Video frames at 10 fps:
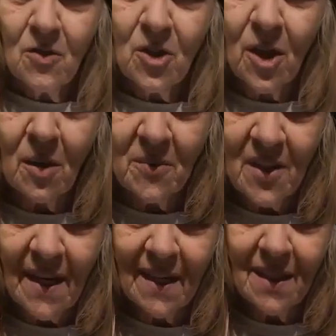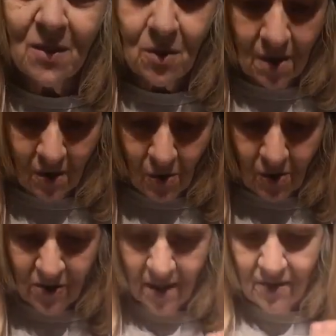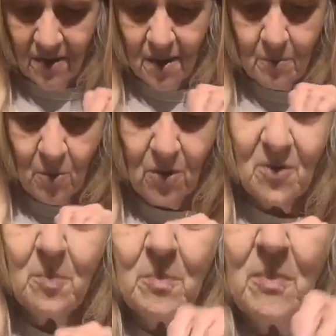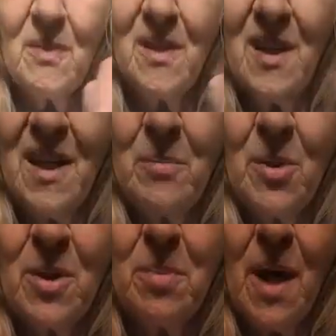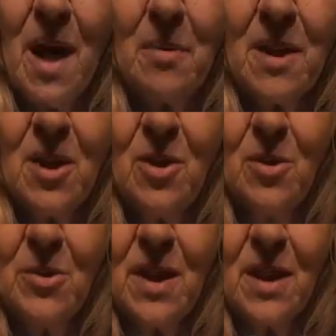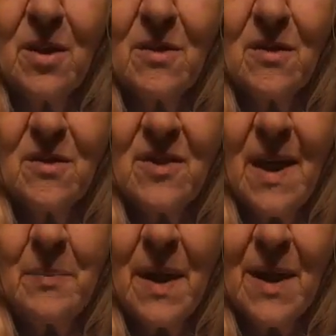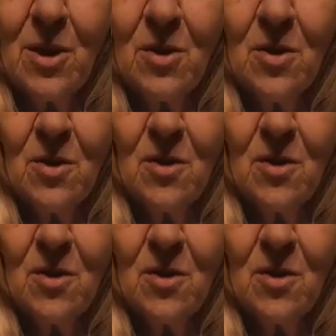You know what I'm saying? Now all I did was I put a blob of glue there. Is that better?